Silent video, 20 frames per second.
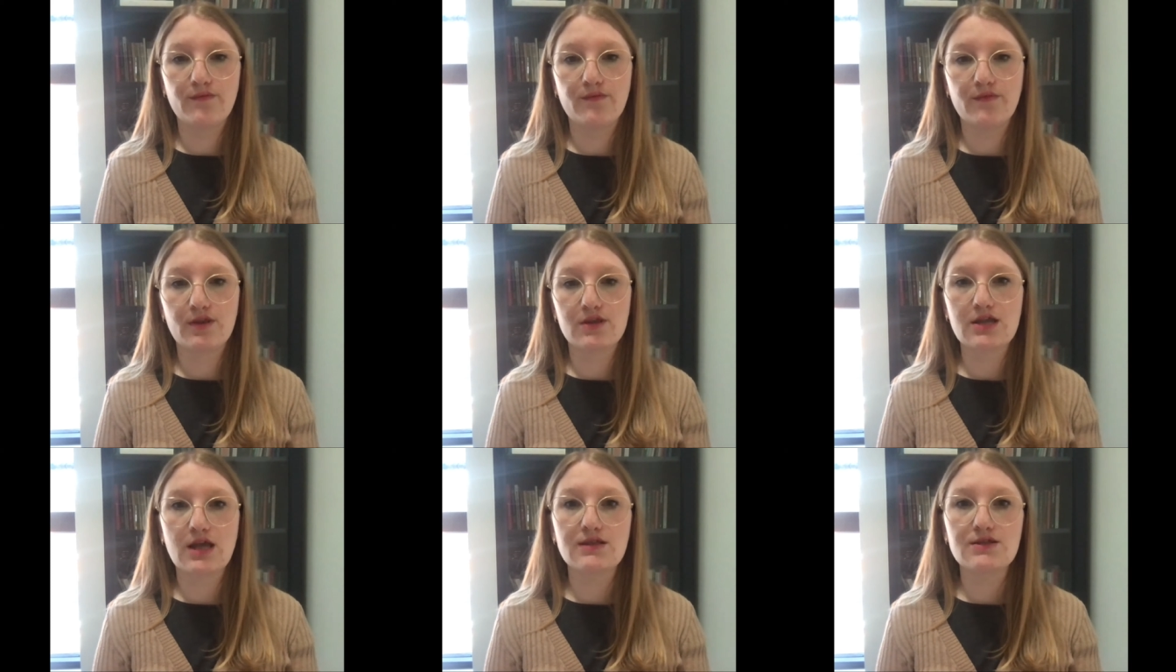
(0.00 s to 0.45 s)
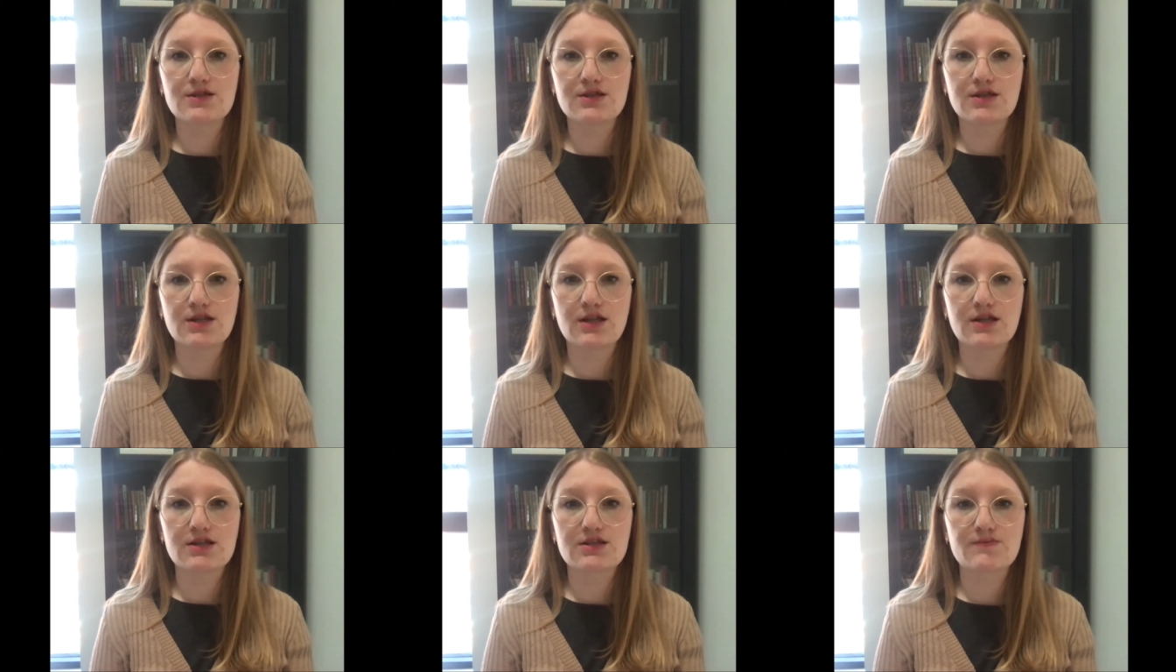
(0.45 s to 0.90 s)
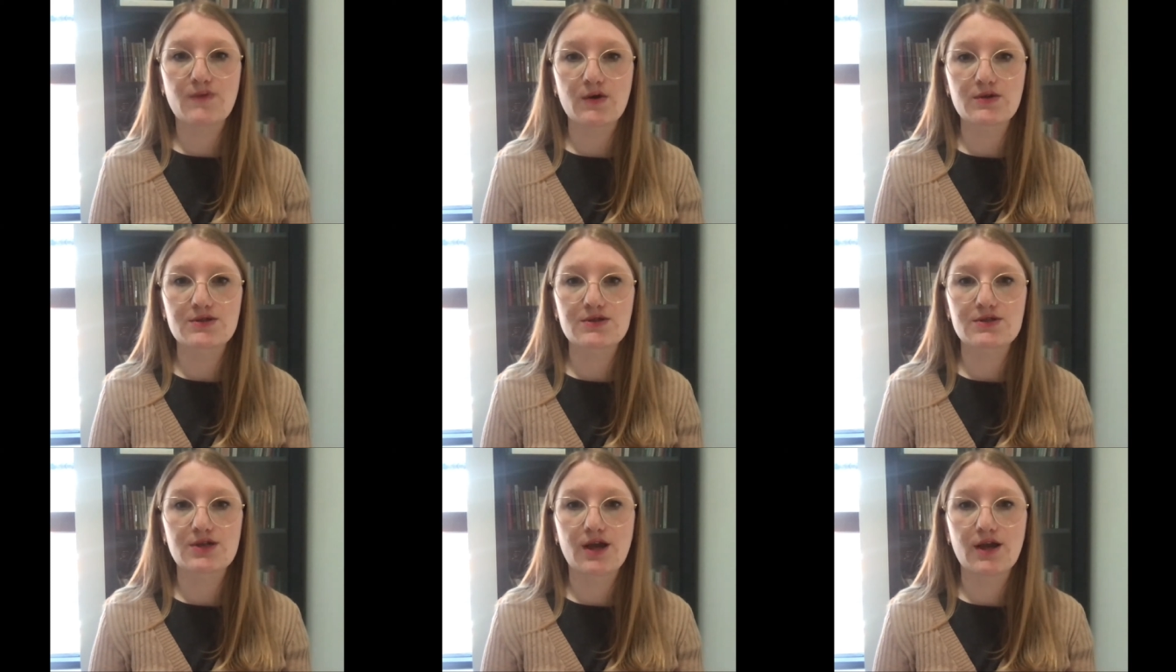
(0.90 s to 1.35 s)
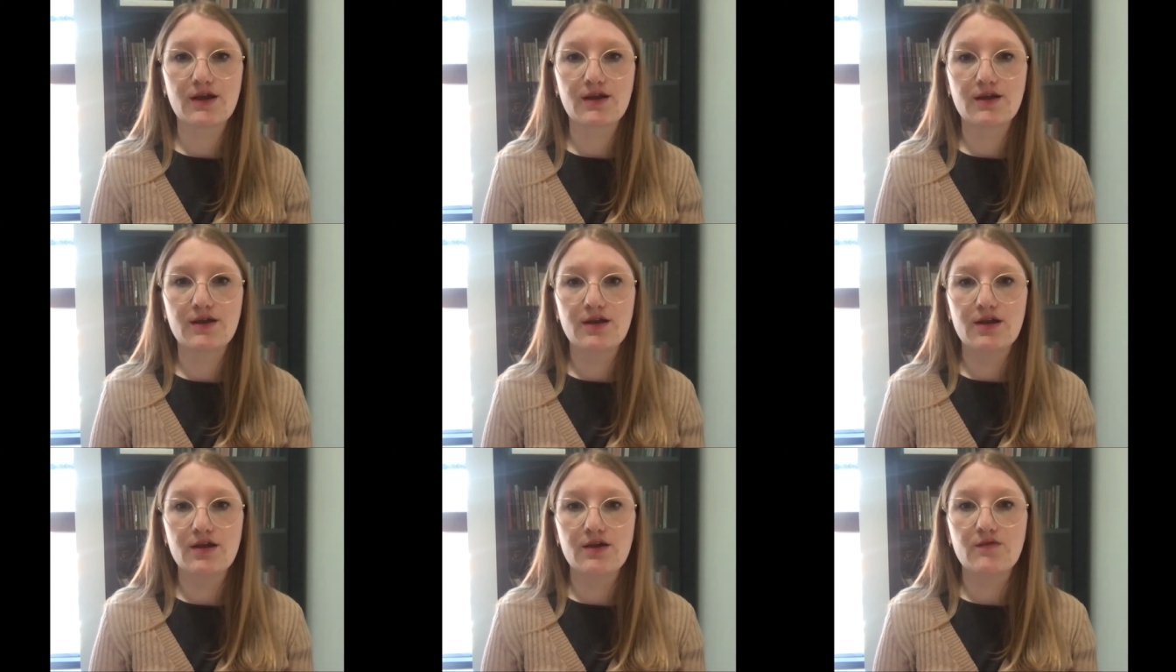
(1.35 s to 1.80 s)
The tension in his posture,
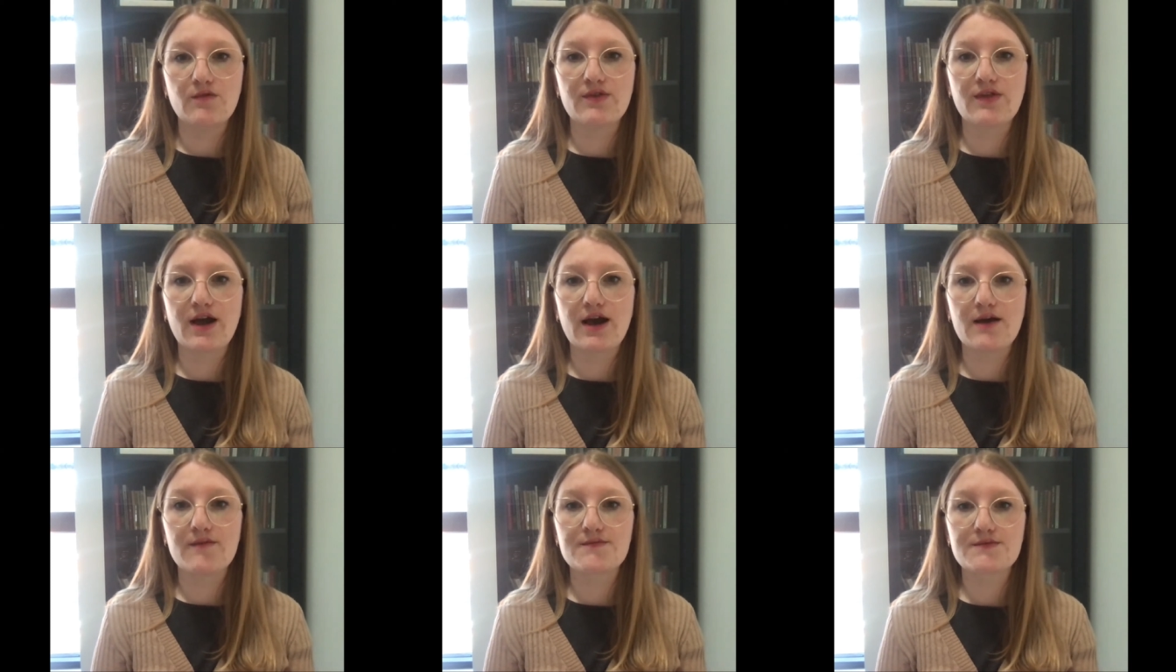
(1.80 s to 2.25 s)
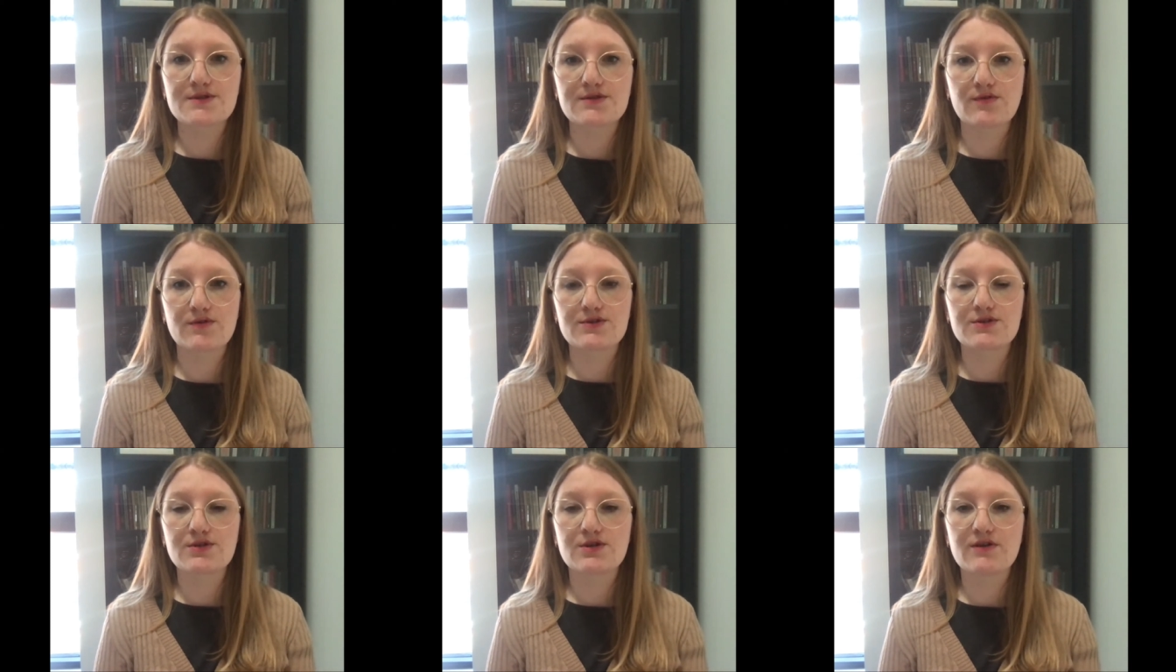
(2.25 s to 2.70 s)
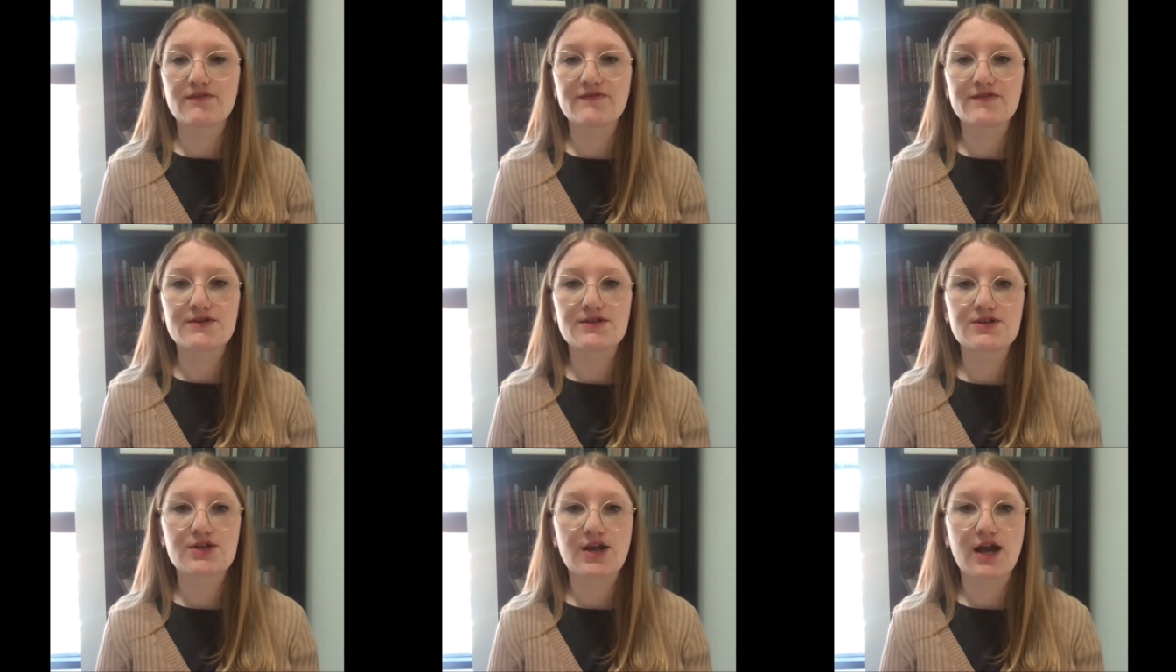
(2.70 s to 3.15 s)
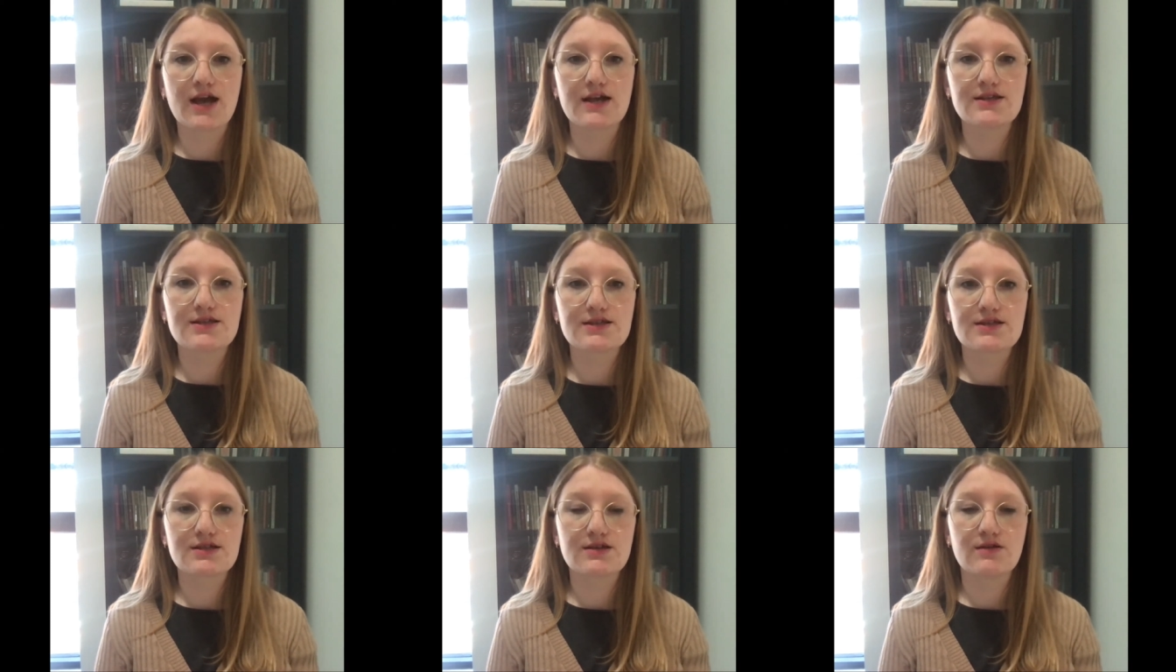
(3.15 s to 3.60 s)
with arms crossed over his
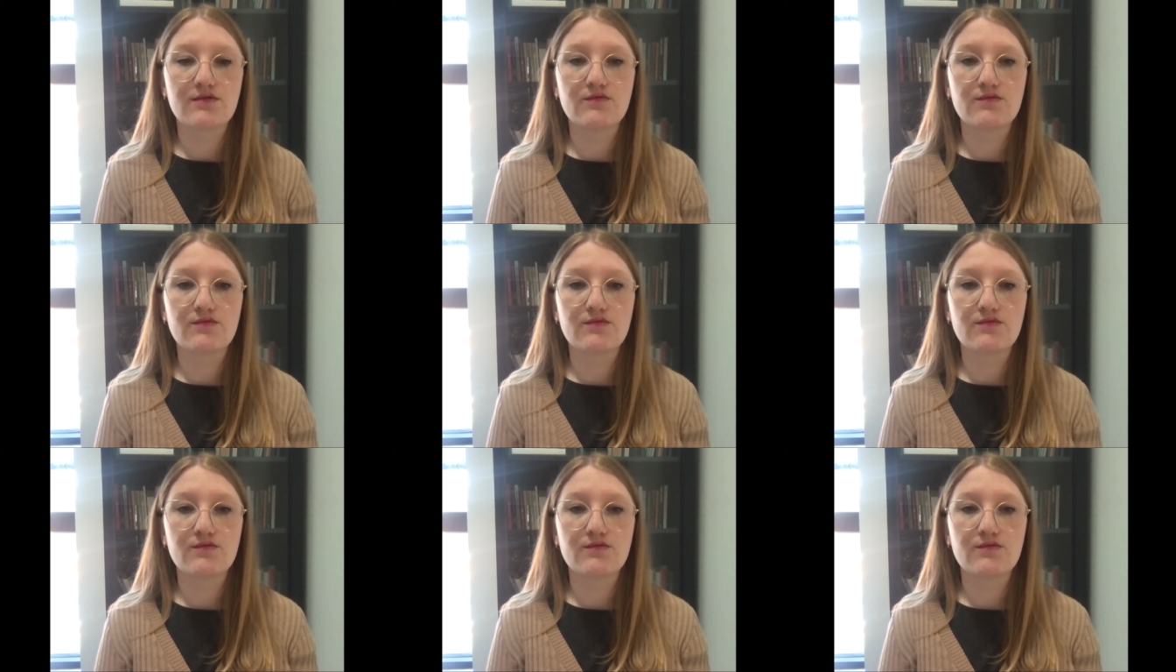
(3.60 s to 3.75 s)
chest